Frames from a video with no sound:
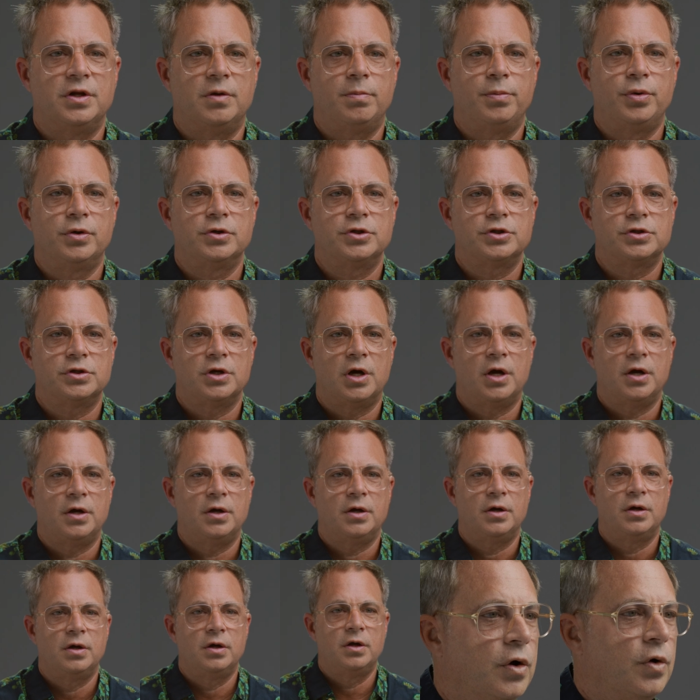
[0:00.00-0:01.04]
the push dry,
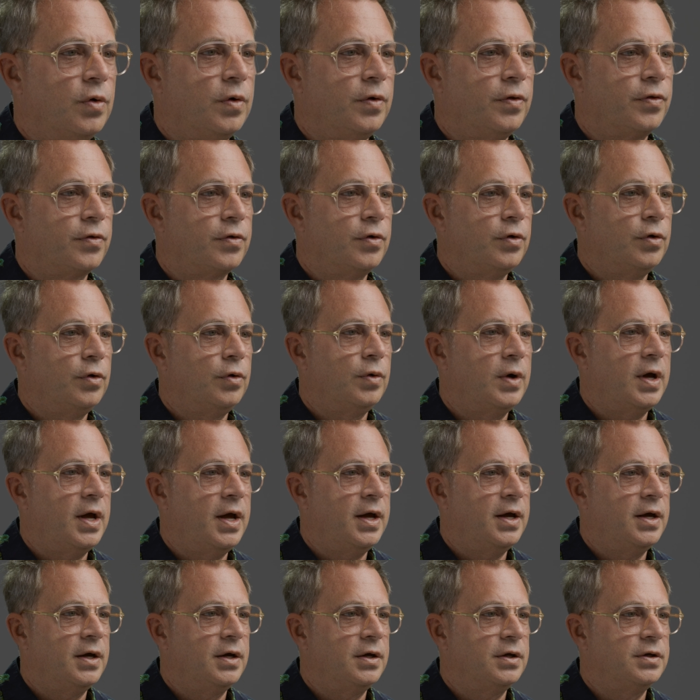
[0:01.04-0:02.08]
going through
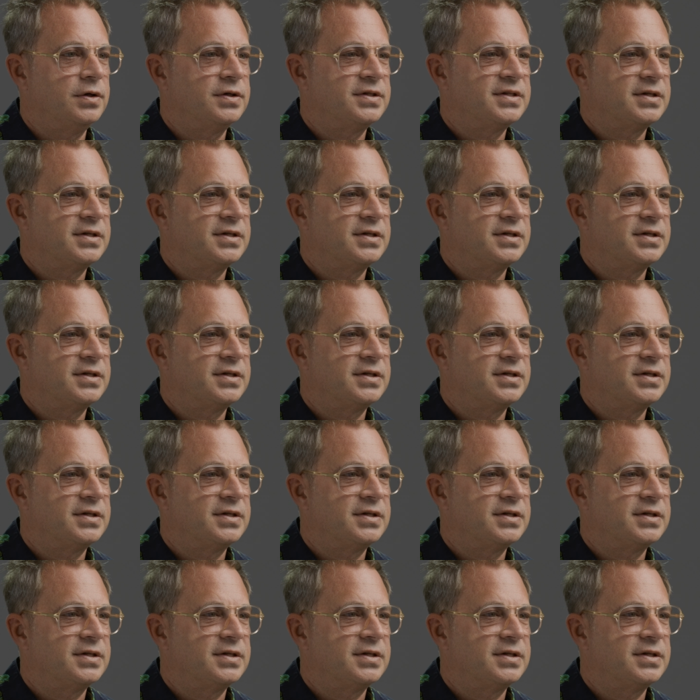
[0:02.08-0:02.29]
and